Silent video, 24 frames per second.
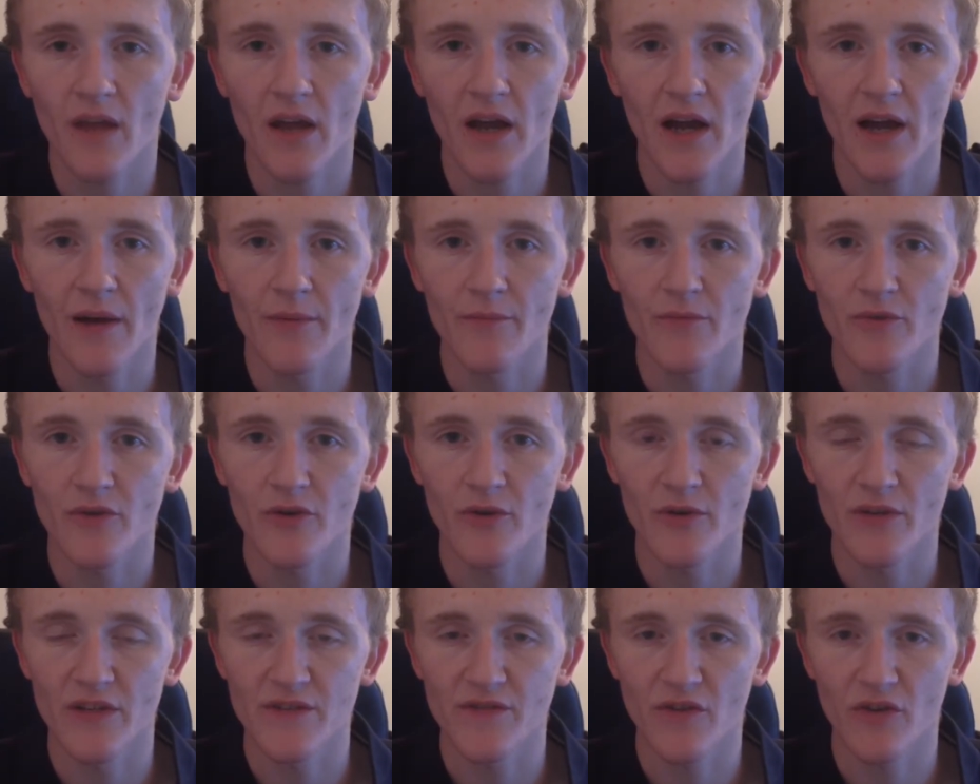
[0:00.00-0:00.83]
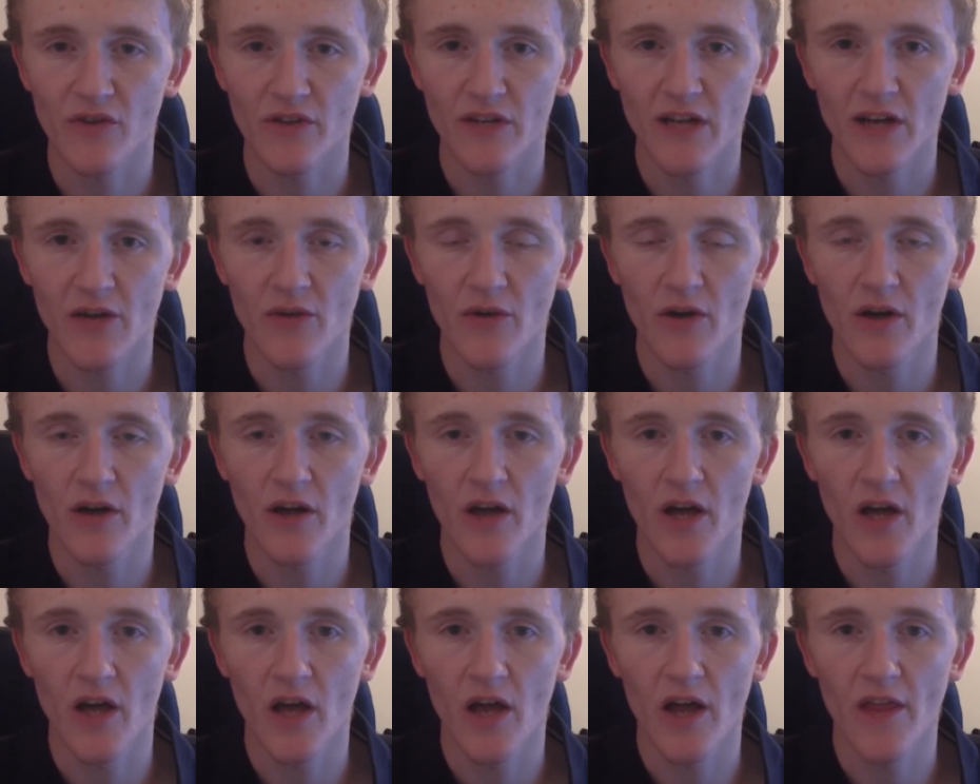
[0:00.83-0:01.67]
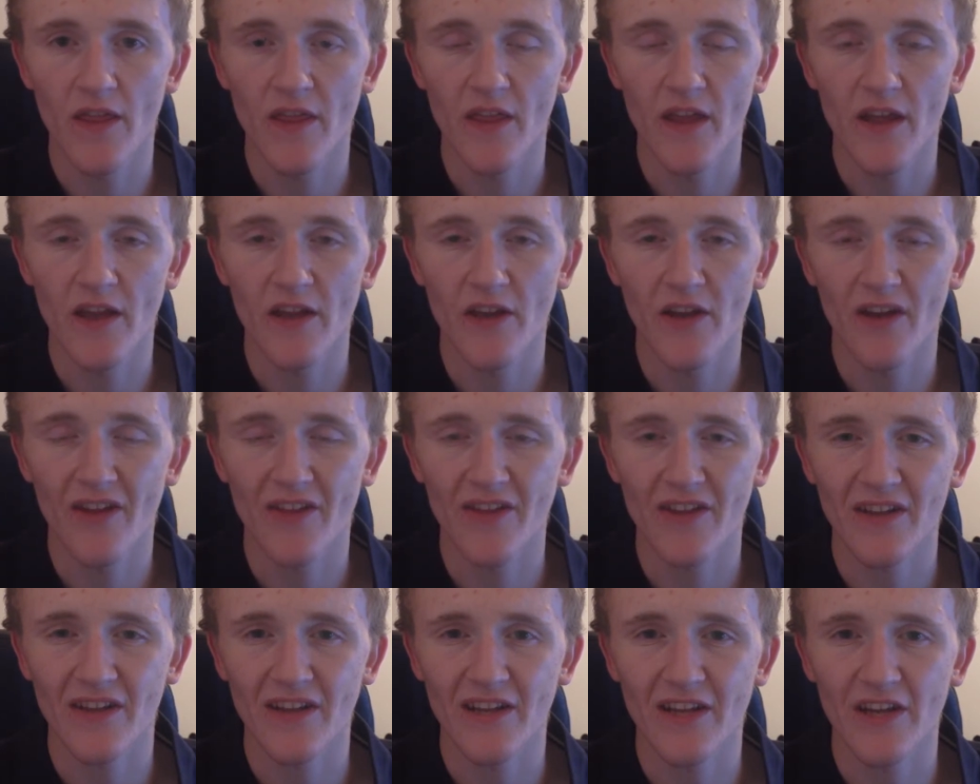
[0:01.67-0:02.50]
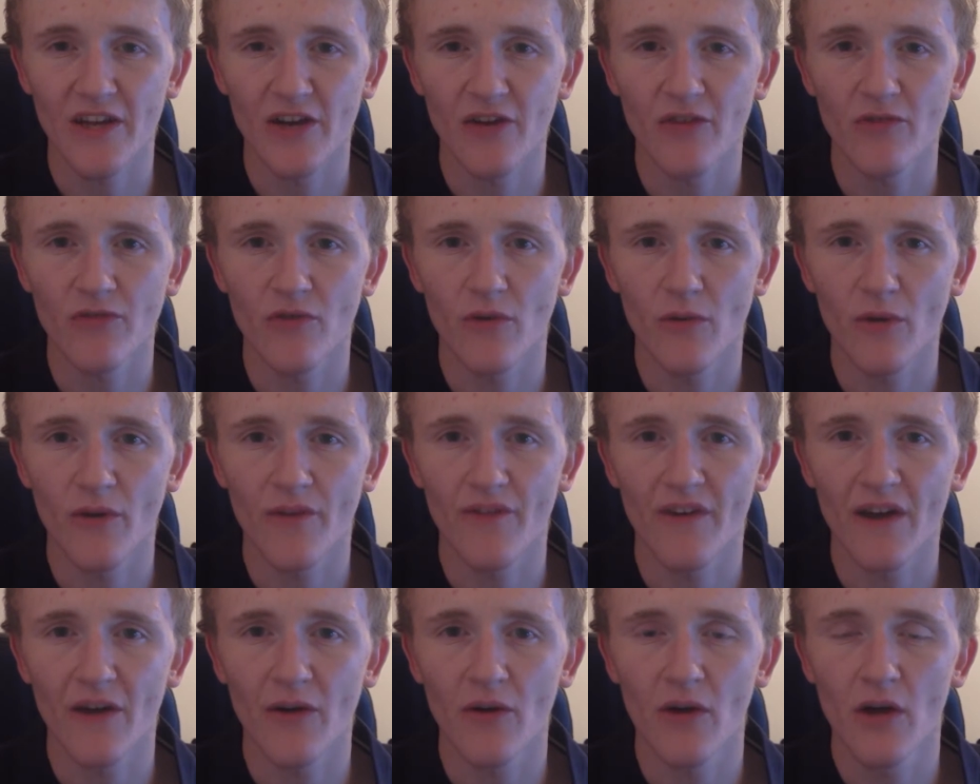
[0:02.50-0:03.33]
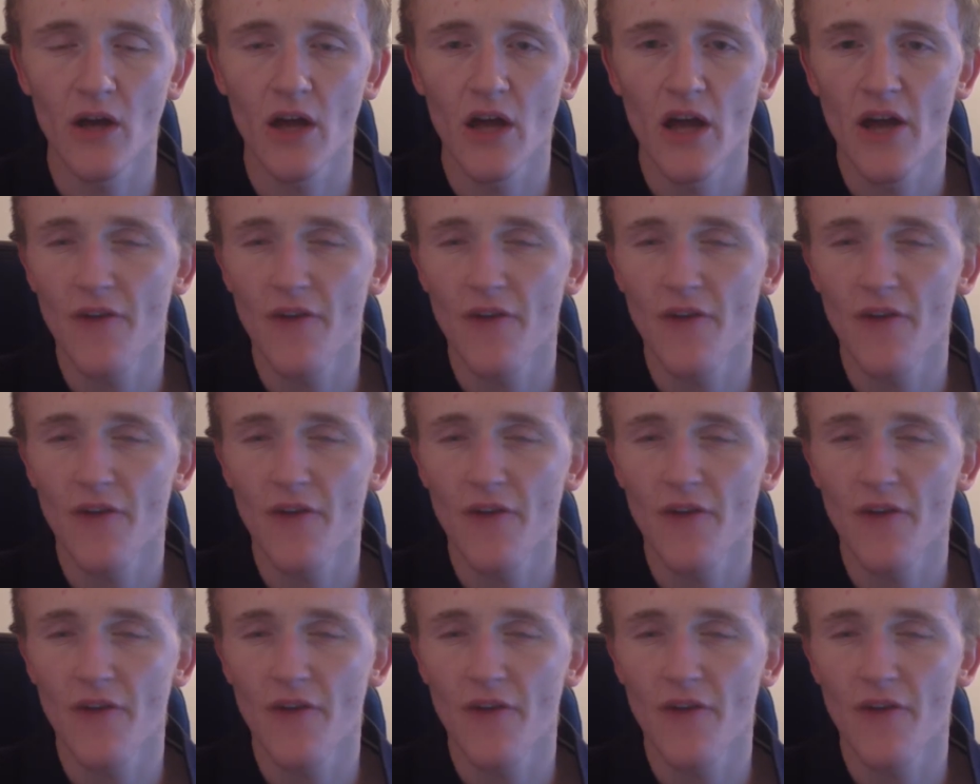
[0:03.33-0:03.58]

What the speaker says: I'm doing this vlog now, and then I think later I'm off out.